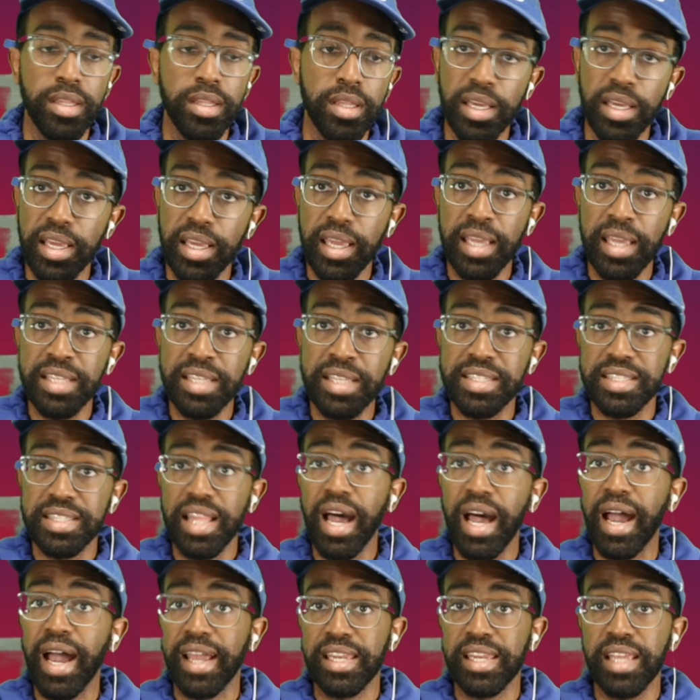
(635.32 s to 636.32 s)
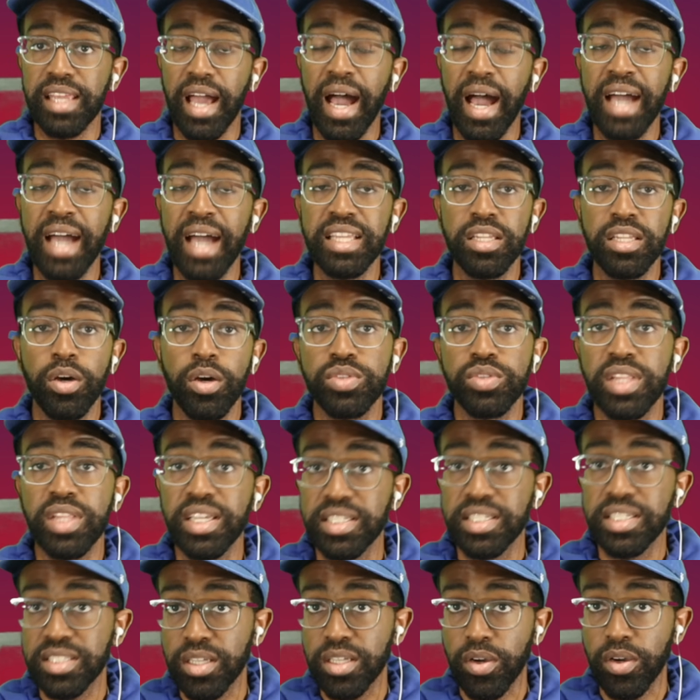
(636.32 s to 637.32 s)
It's not. I don't think
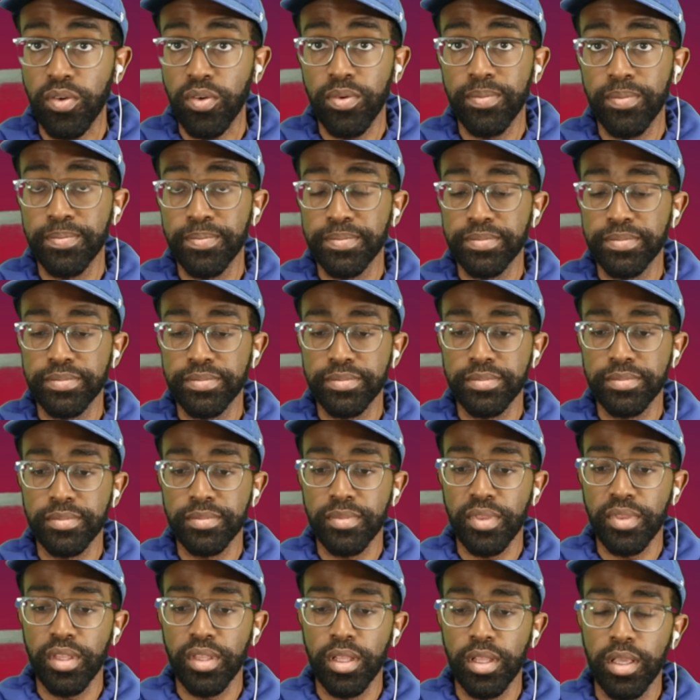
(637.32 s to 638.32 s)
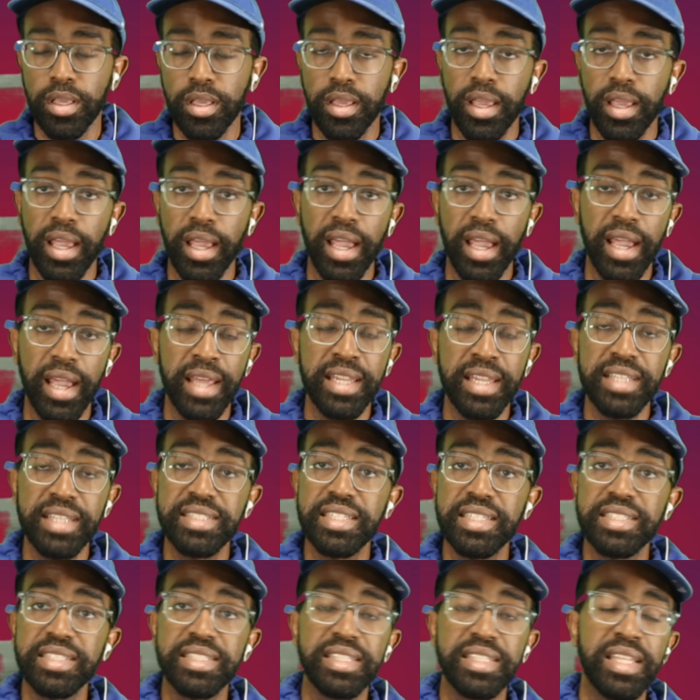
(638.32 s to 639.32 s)
so. And this is
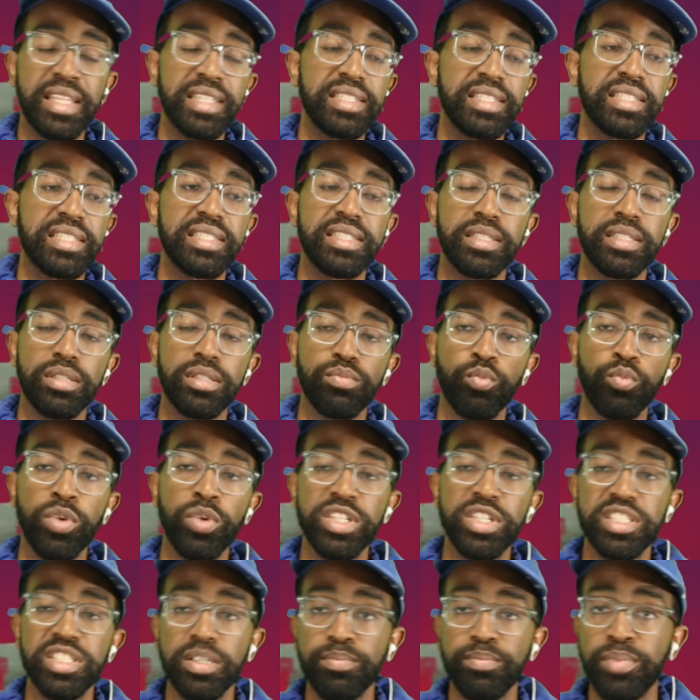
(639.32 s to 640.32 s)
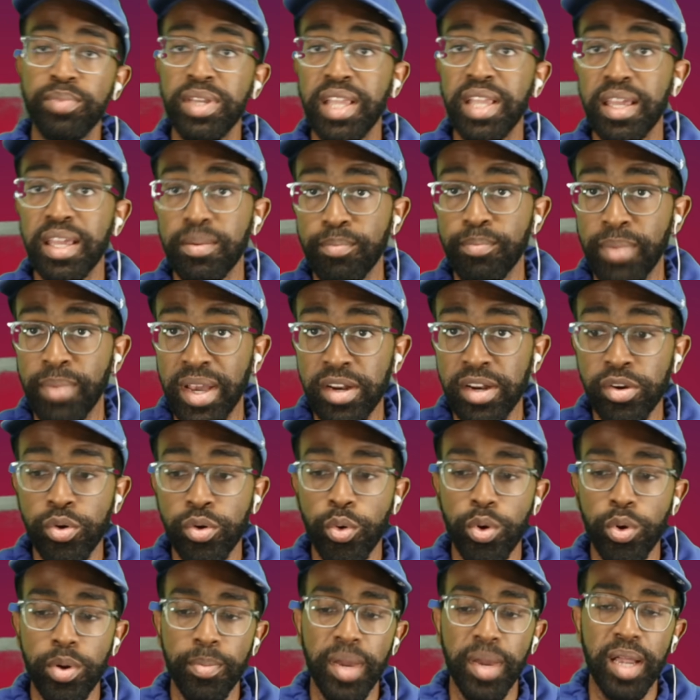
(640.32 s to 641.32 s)
this is we should be getting better
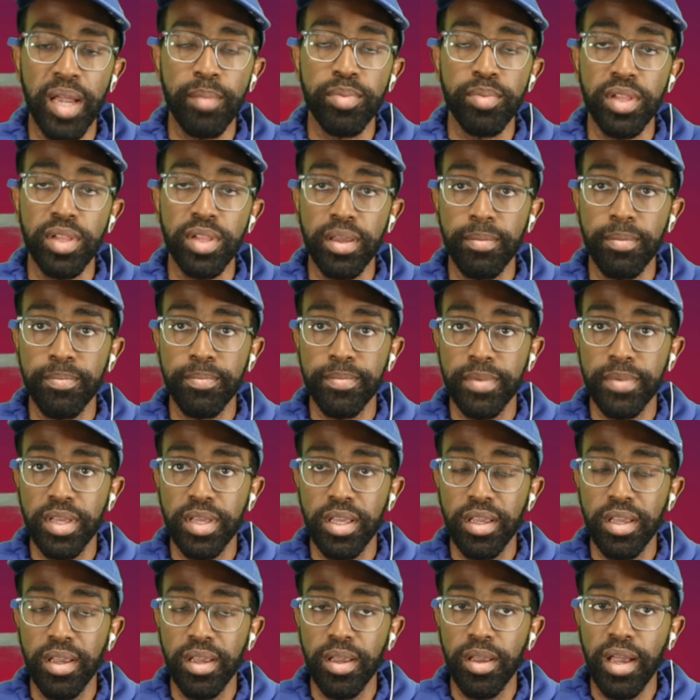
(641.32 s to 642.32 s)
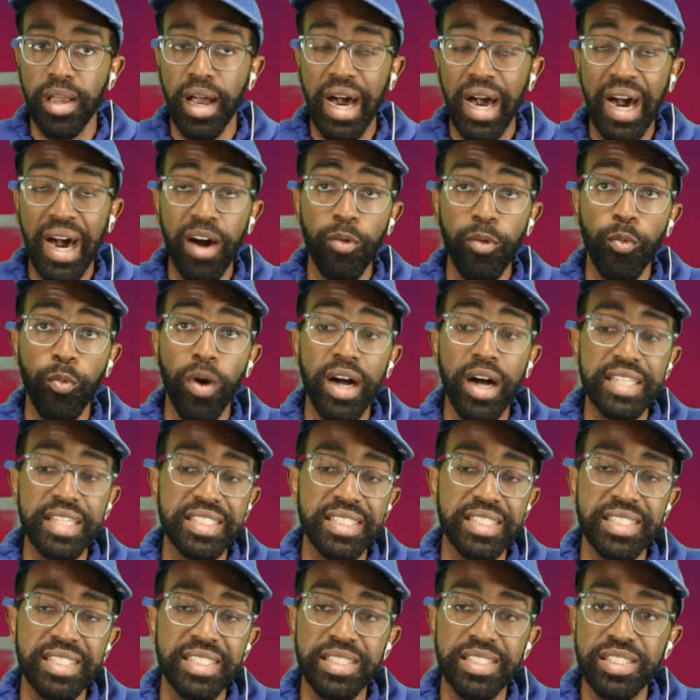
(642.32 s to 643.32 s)
quarterback play. I watched
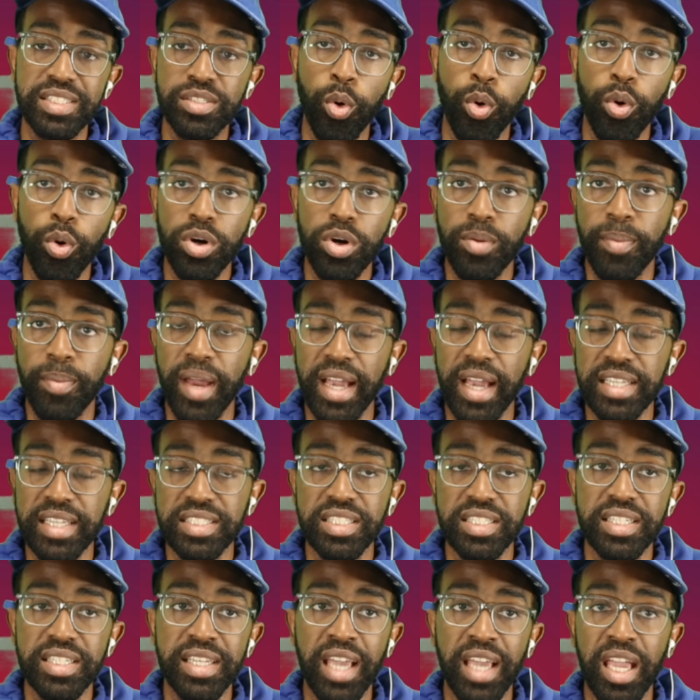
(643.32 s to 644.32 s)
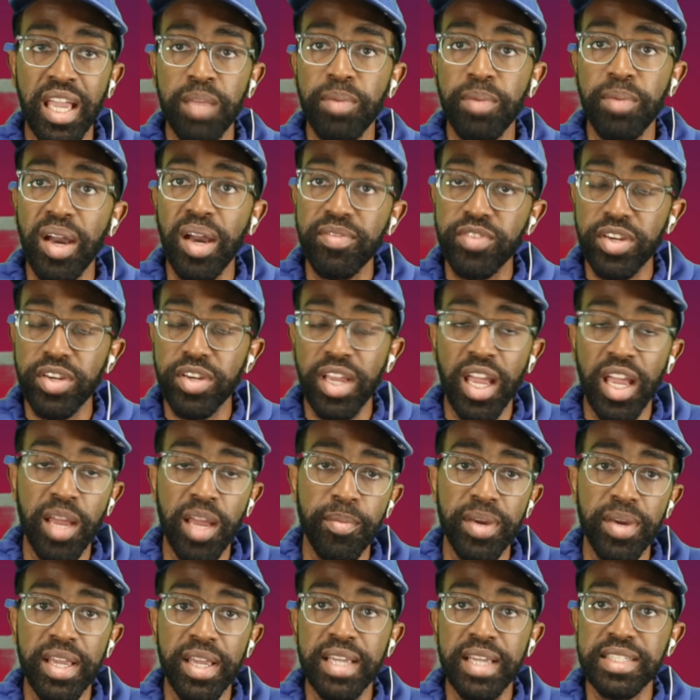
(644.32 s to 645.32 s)
quarterbacks game after game
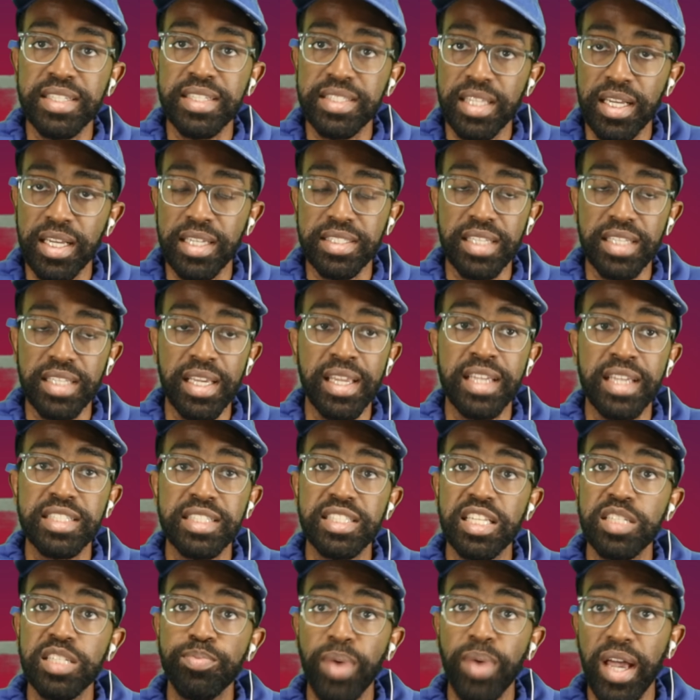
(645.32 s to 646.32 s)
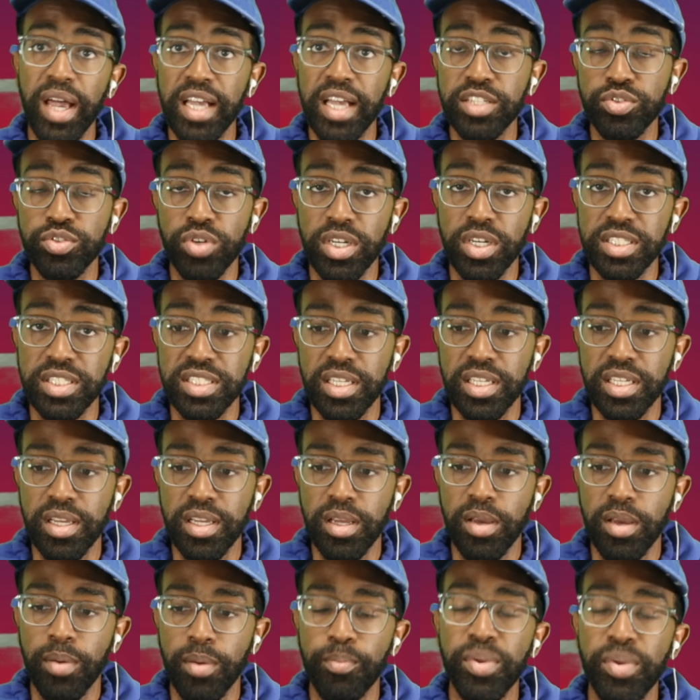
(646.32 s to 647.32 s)
against us, against this pass rush,
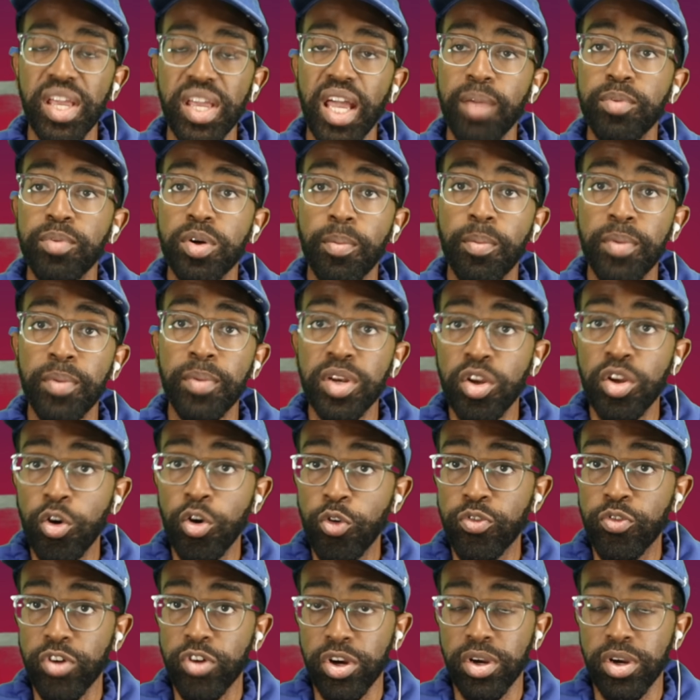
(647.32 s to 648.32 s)
be able to maneuver